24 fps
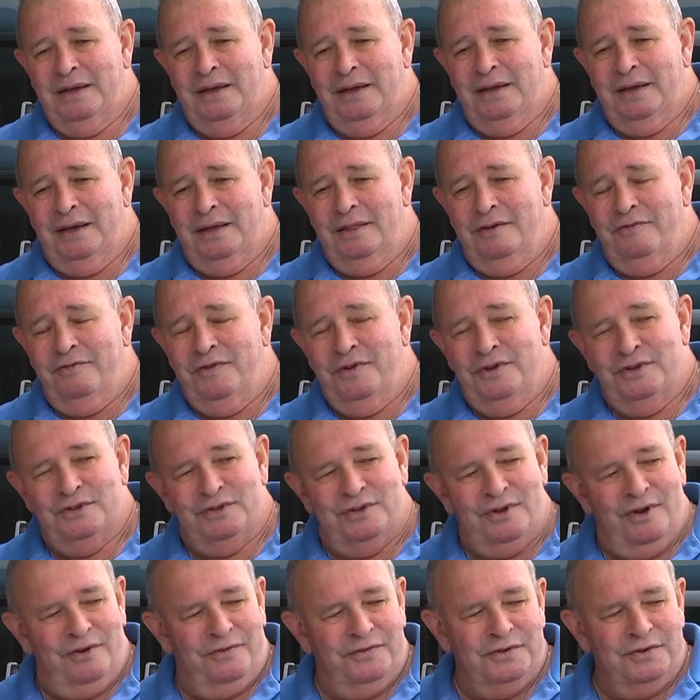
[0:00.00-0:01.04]
and the
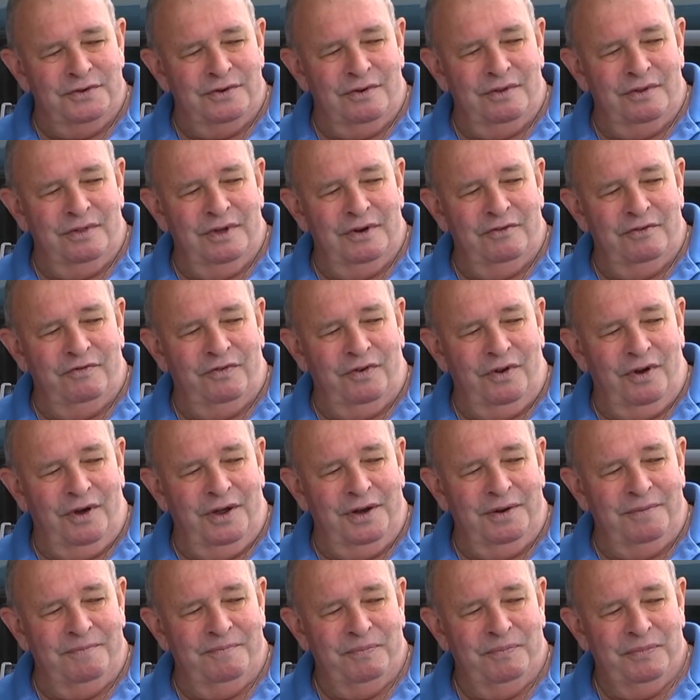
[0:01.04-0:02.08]
first officer on that
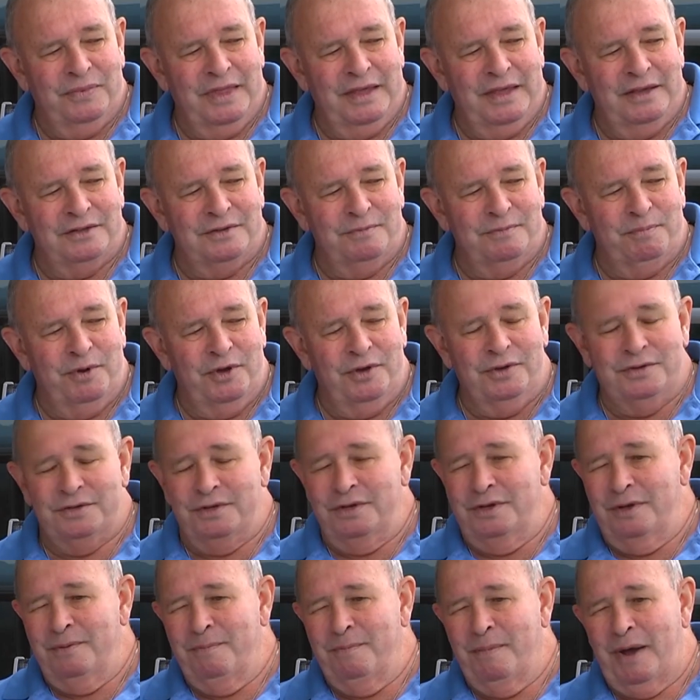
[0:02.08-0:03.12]
flight is a
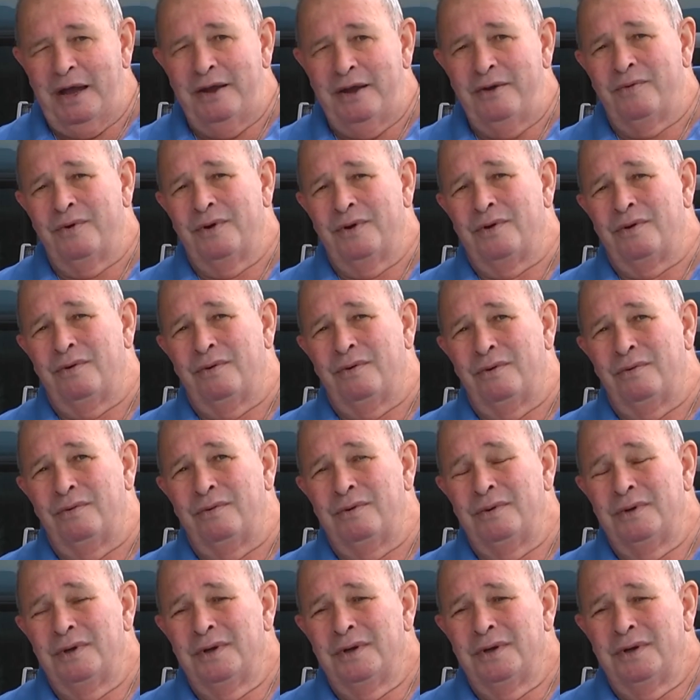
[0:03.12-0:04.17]
person you may recall
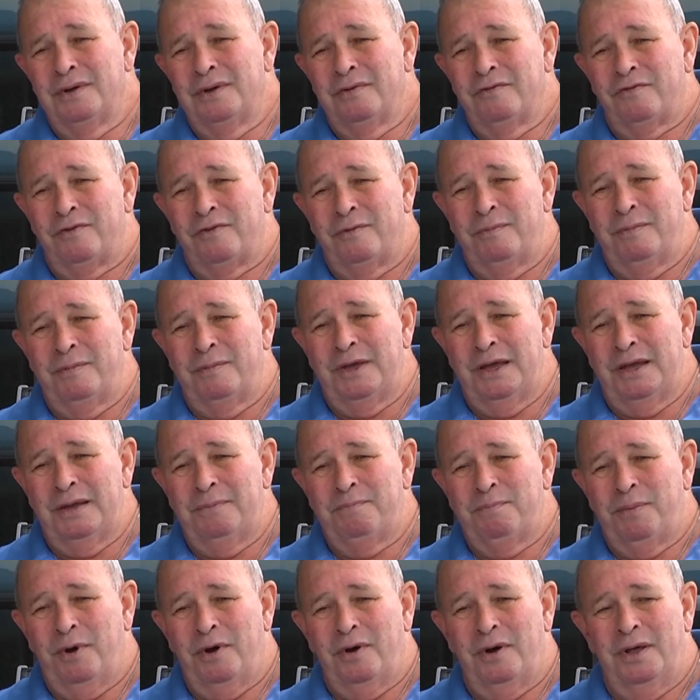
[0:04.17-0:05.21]
from the
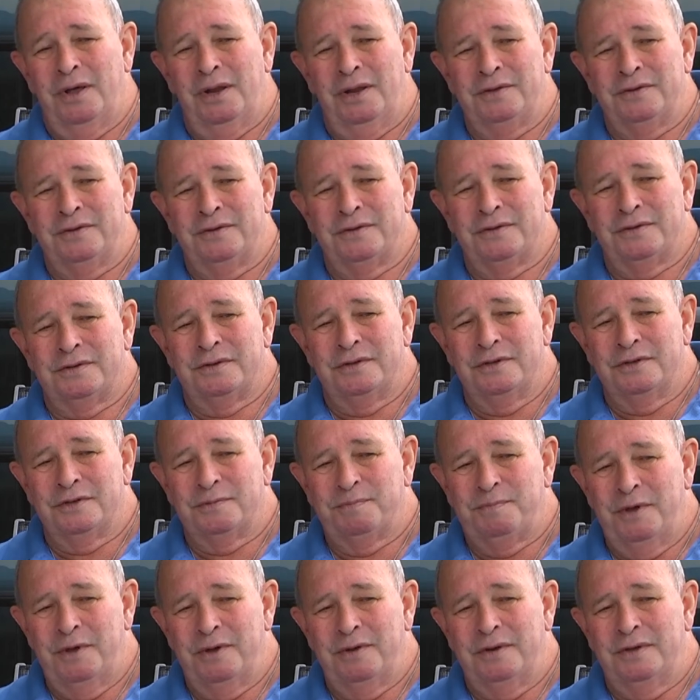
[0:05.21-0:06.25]
pilot's
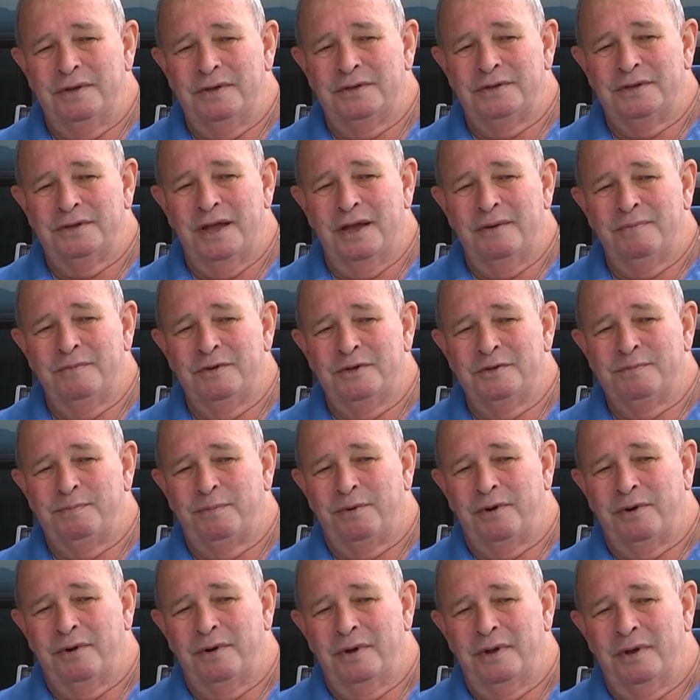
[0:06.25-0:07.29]
dispute. His name was
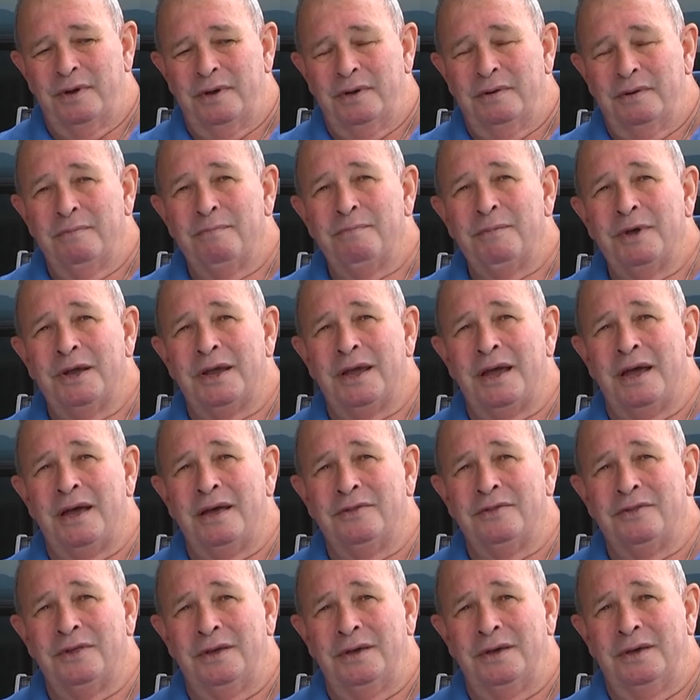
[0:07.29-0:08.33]
Brian
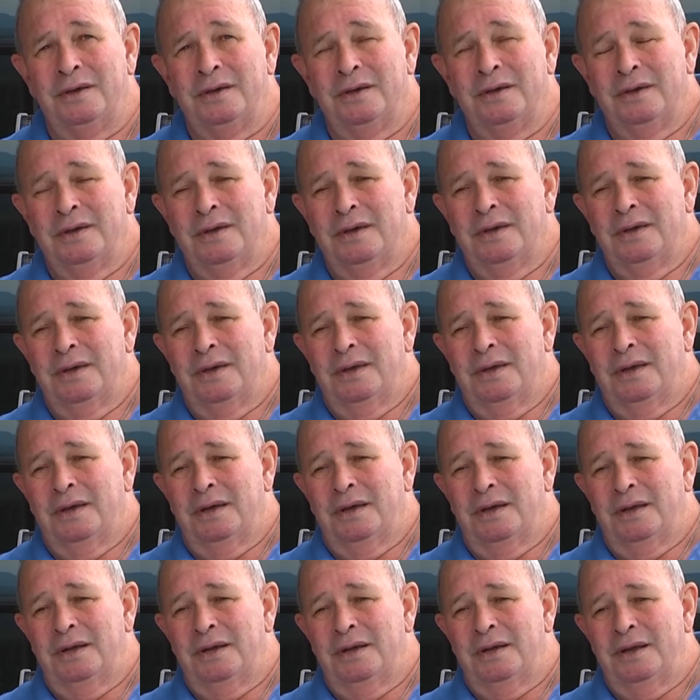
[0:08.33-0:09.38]
McCarthy,
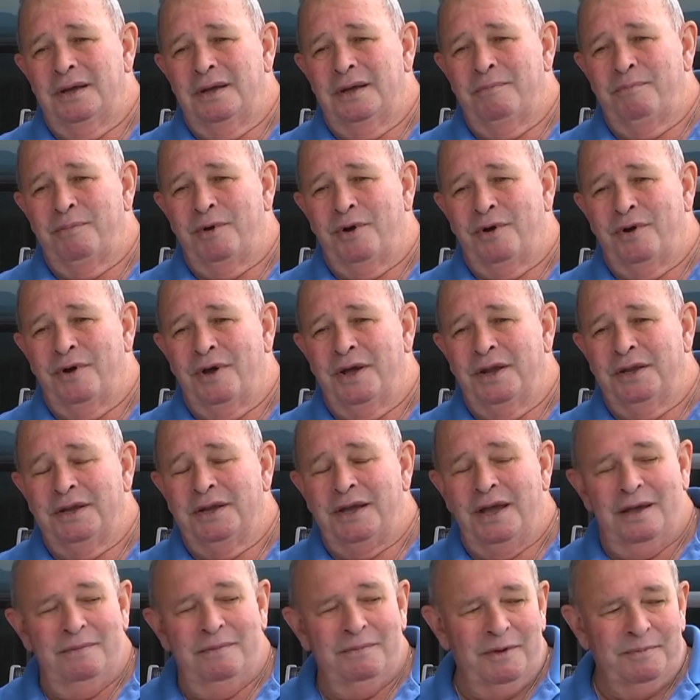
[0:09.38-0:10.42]
and Brian
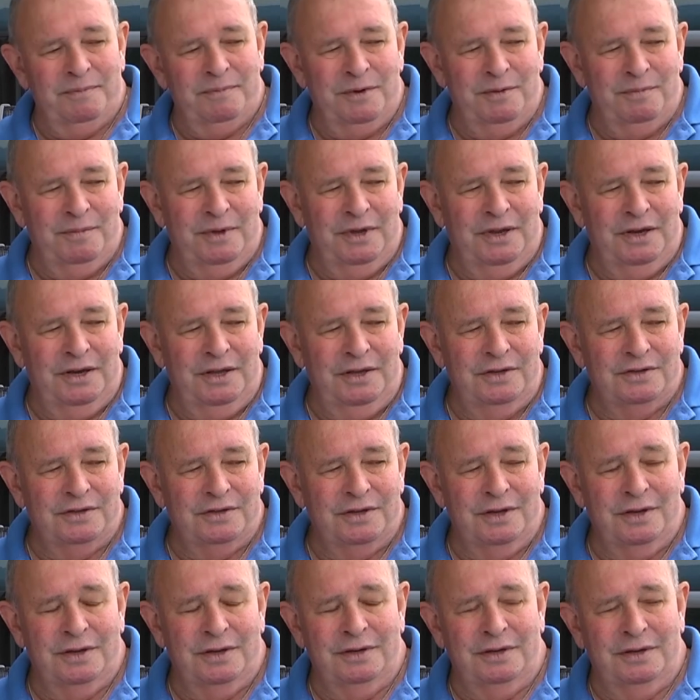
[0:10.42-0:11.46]
came up to me and he
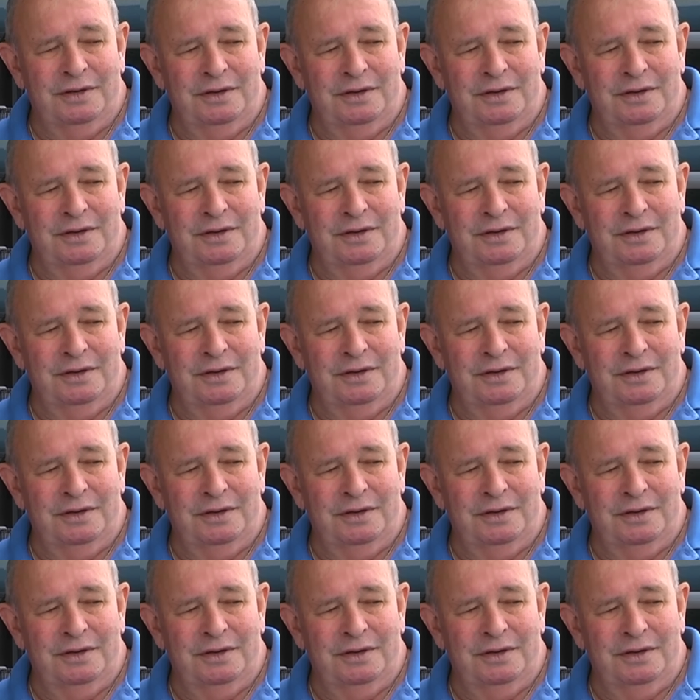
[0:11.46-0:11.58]
said,